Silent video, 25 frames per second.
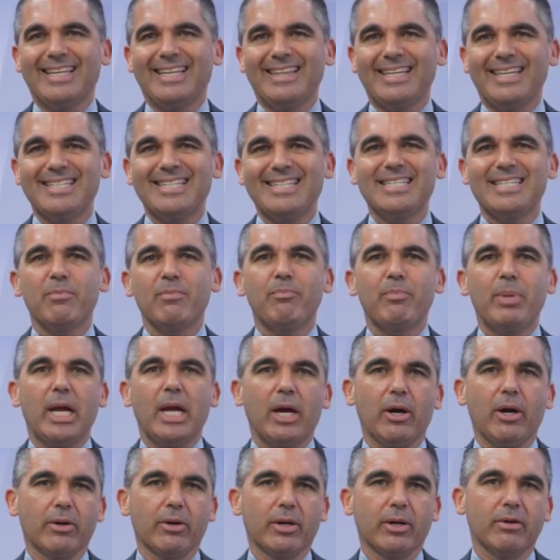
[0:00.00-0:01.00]
This is
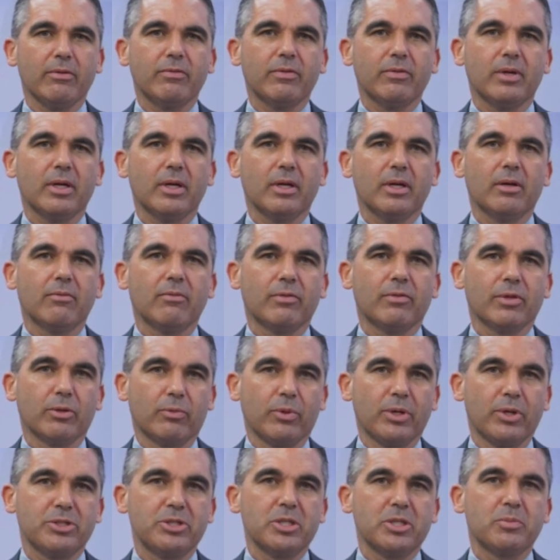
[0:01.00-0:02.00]
imperative for the
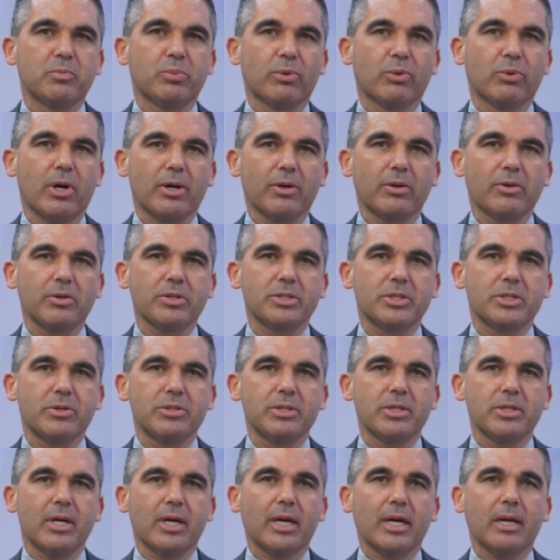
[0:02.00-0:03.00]
region's broader
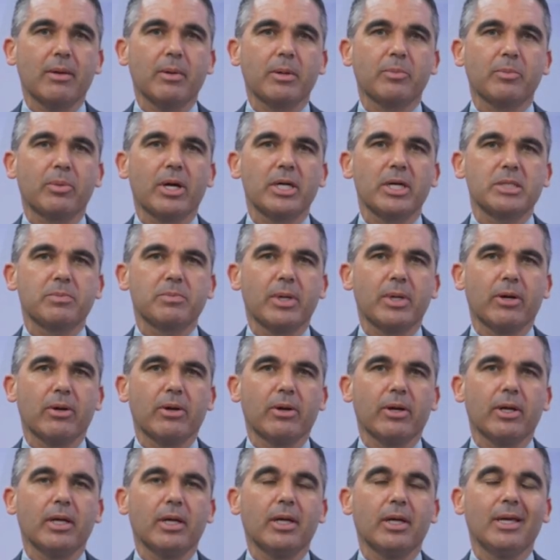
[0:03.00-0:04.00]
socioeconomic
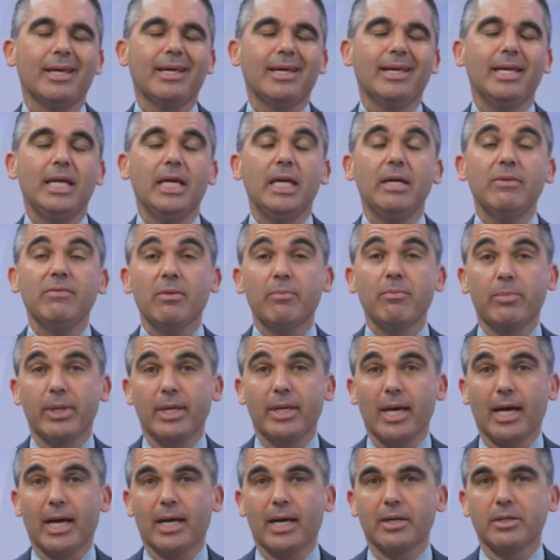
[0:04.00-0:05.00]
prosperity, even
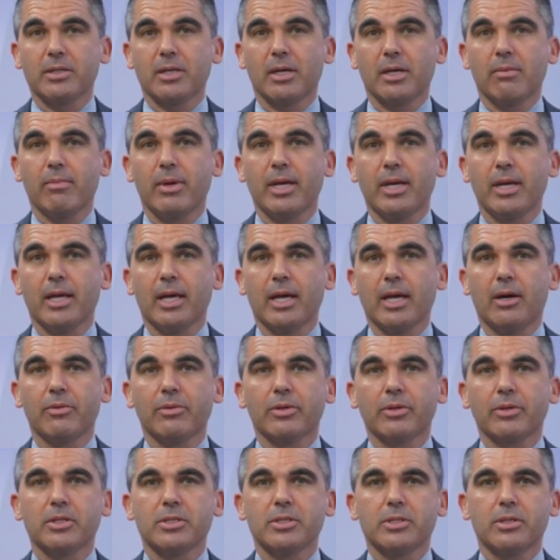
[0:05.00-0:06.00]
beyond immediate
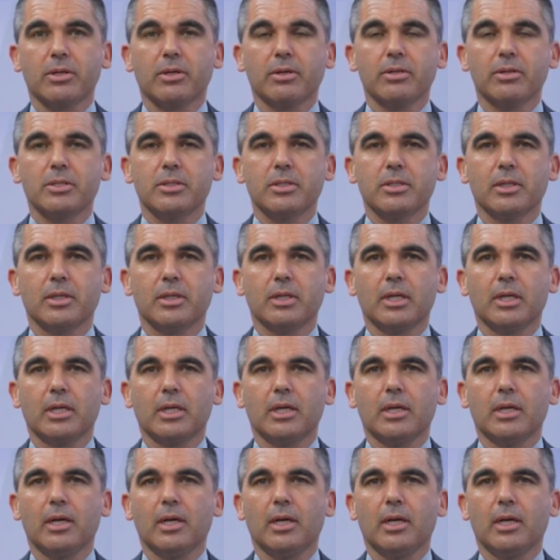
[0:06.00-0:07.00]
health concerns.
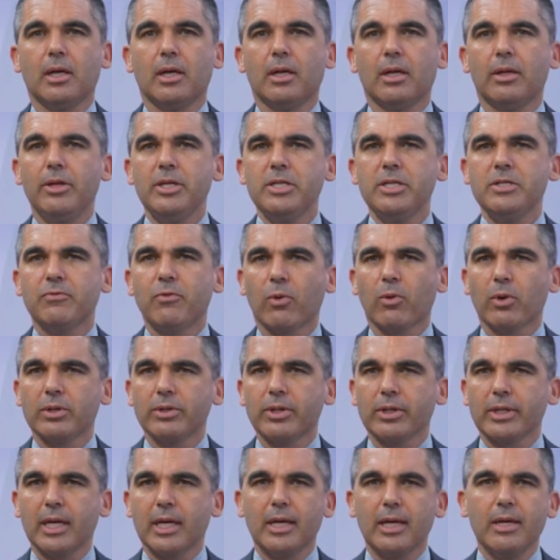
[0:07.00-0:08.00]
This
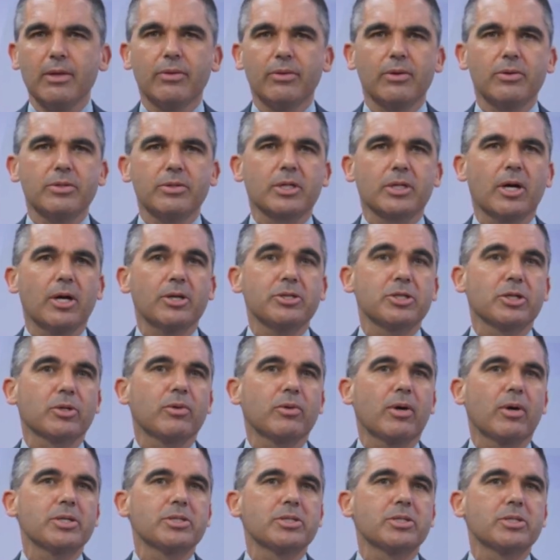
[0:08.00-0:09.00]
forward-looking ethos cuts
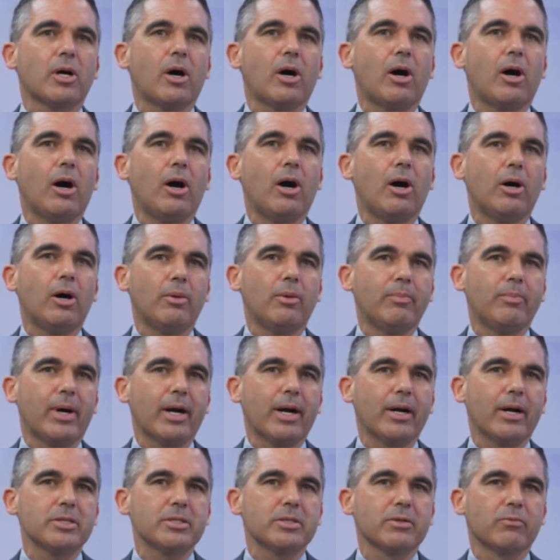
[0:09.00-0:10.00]
across all
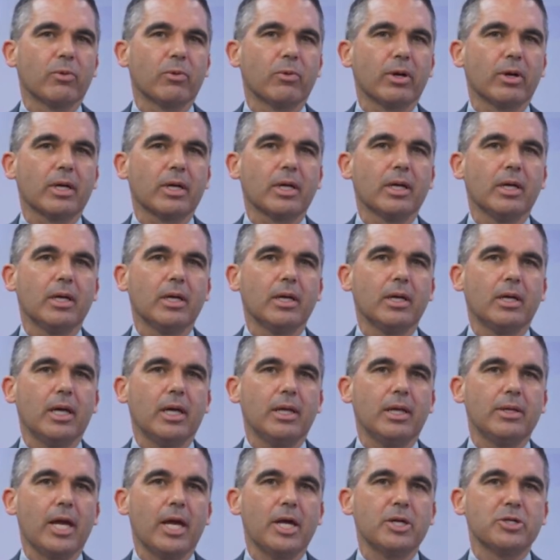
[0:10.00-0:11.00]
bodies of work
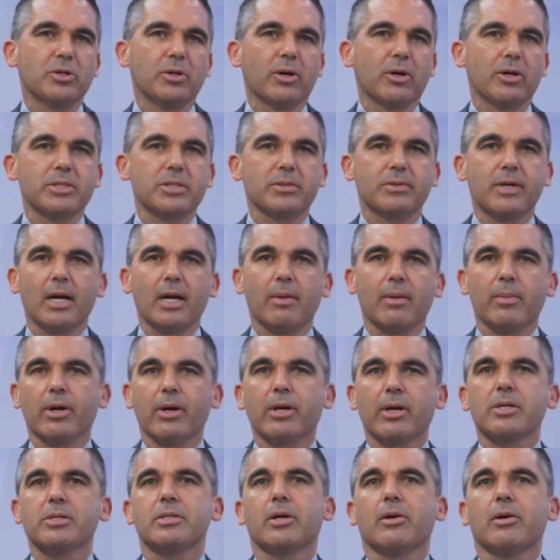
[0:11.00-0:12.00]
in the Adrian Arst Latin
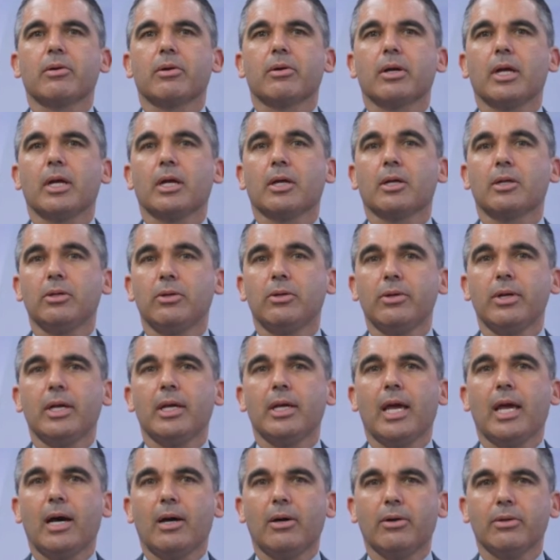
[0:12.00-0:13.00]
America Center, including
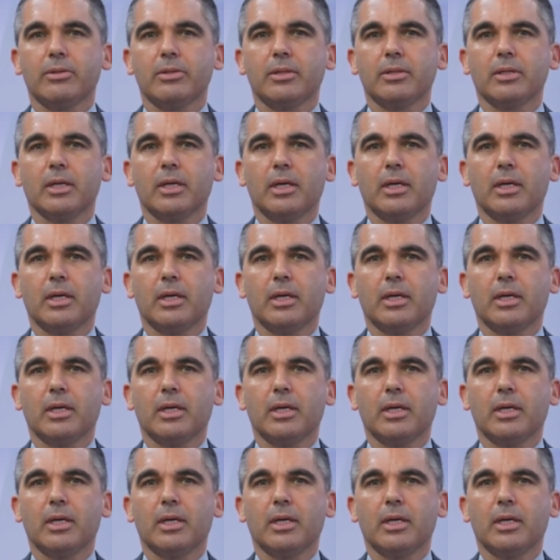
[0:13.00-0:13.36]
health.